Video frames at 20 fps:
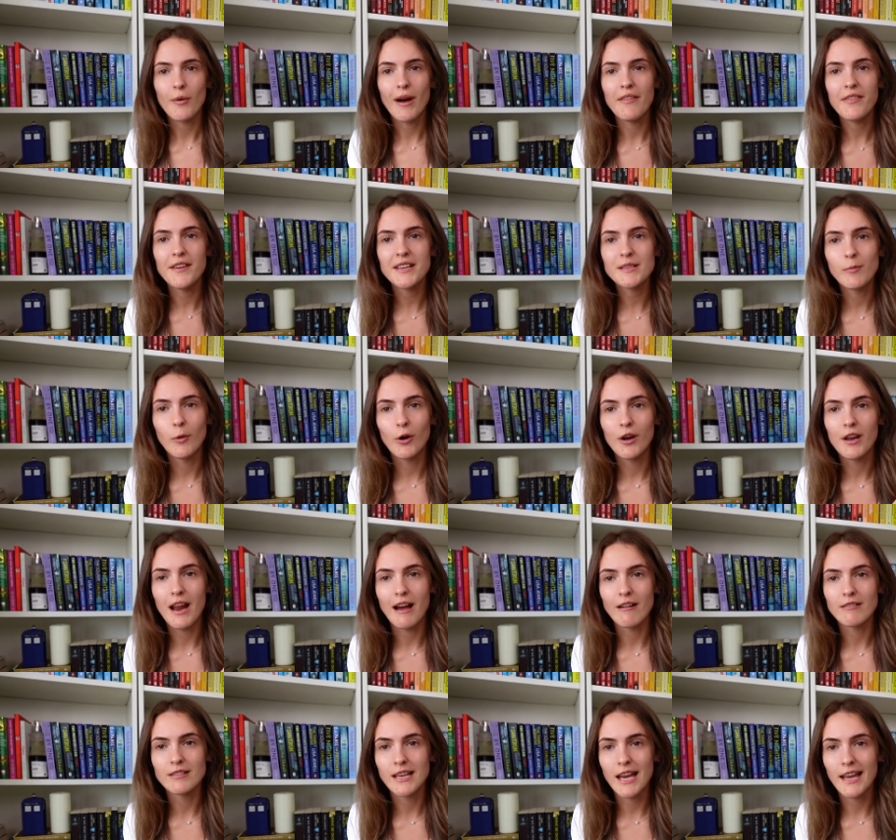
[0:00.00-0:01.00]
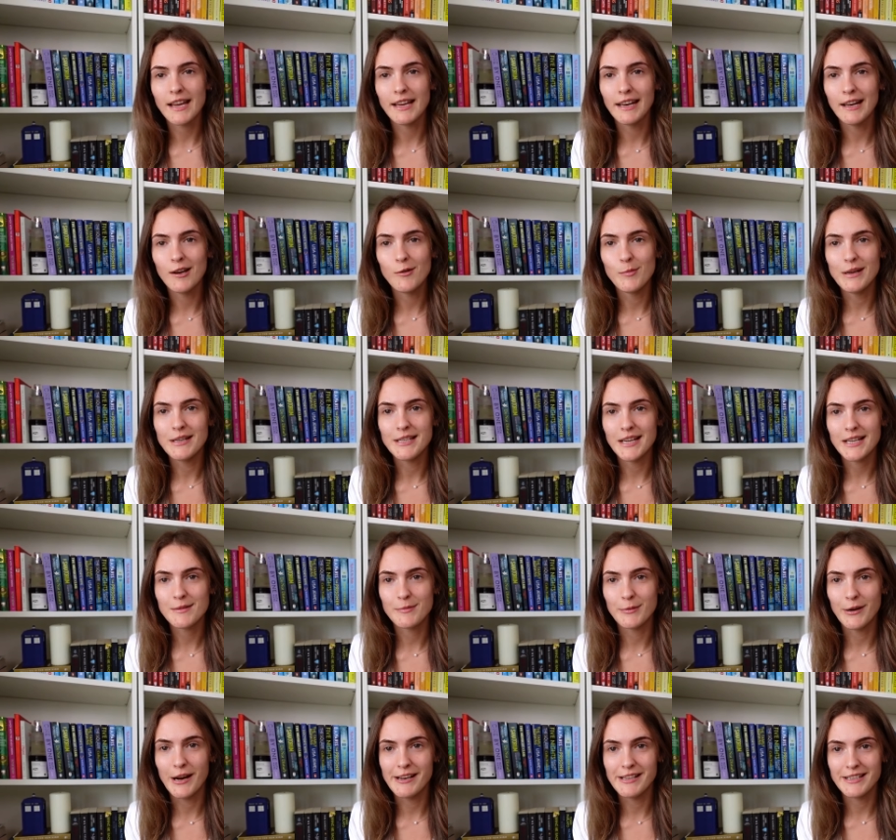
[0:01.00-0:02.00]
at this point, I was getting a little bit
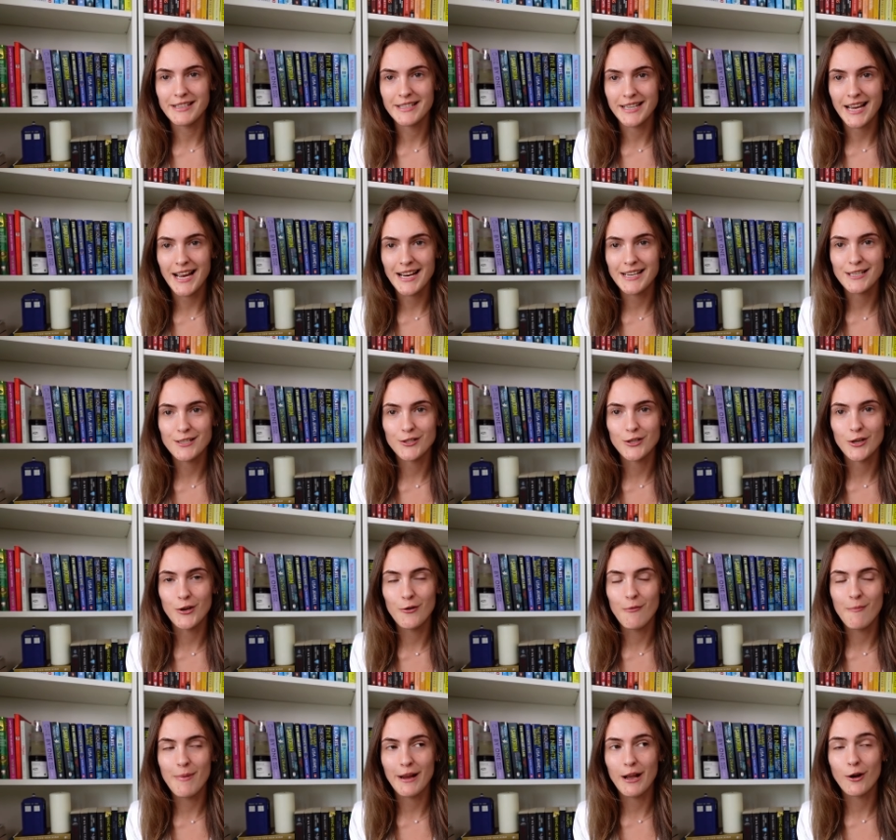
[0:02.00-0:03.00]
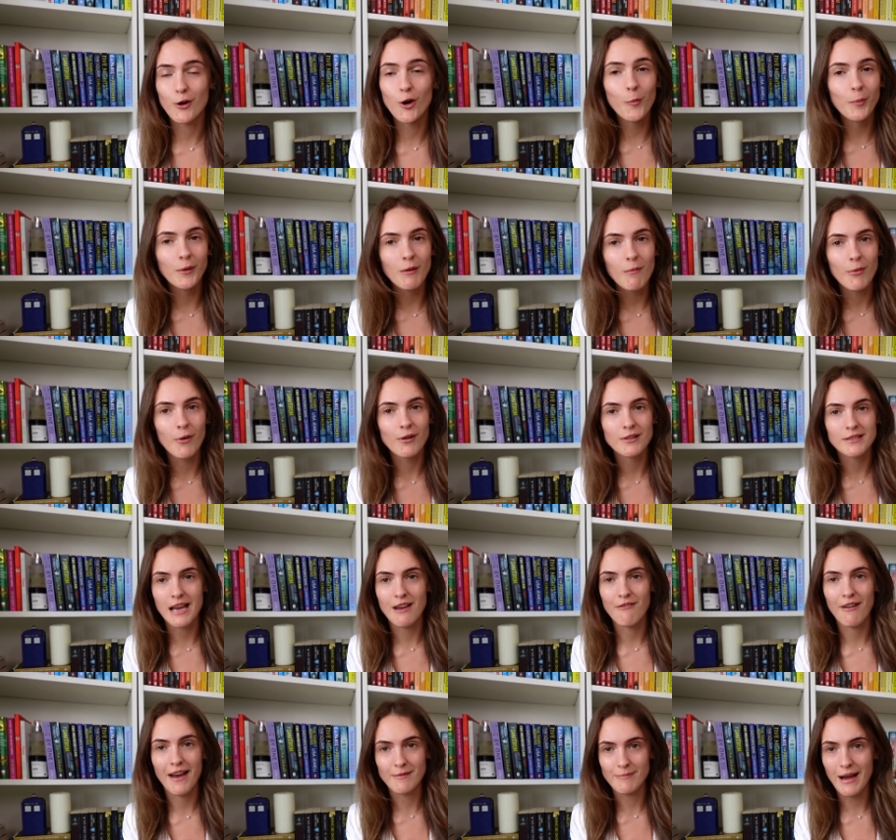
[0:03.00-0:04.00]
desperate and I decided to pick a couple of books
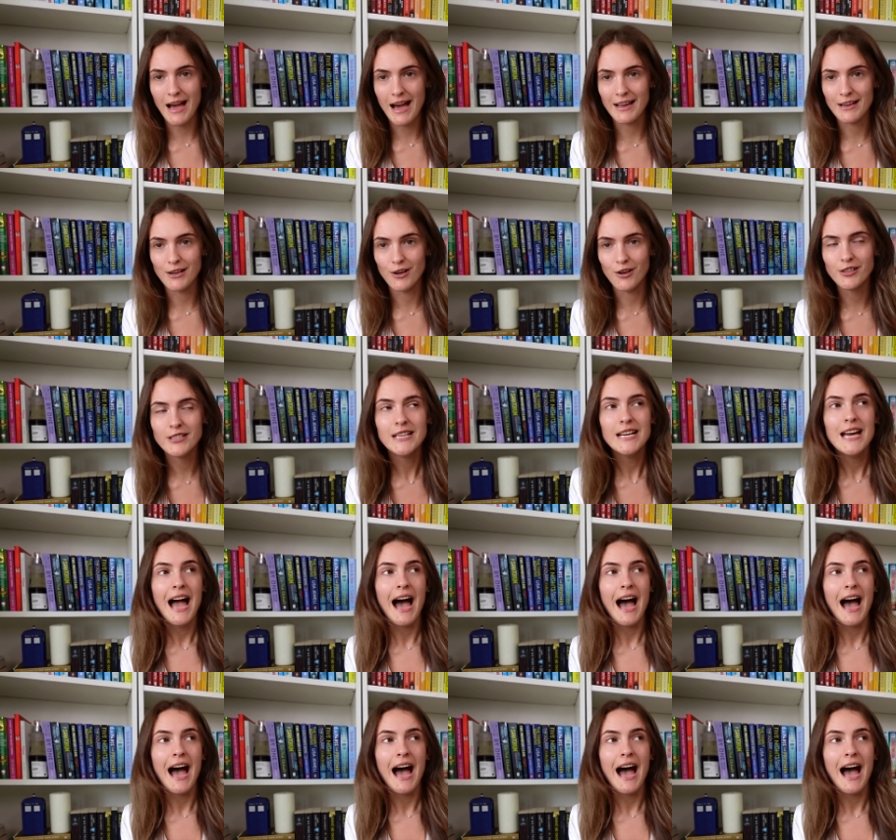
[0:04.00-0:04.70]
that I've had my eye on